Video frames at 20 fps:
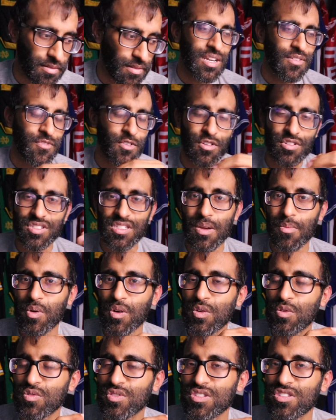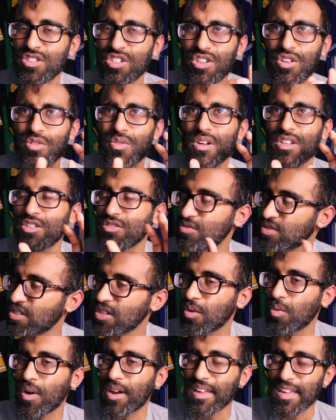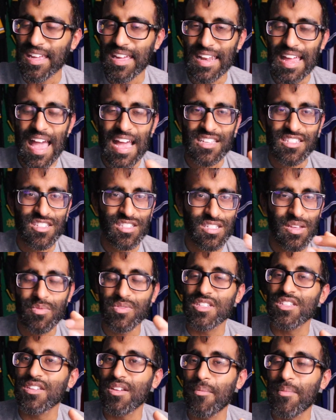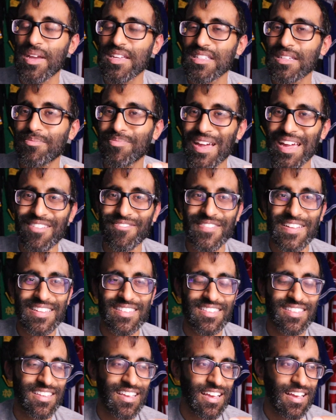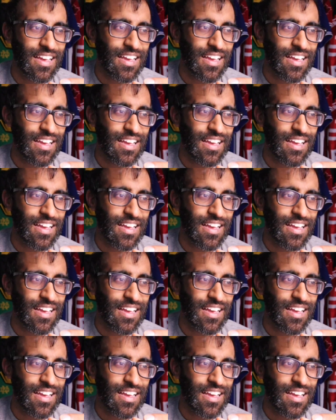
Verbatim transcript: But if you're someone who's new and you still want to get access to some of these amazing benefits,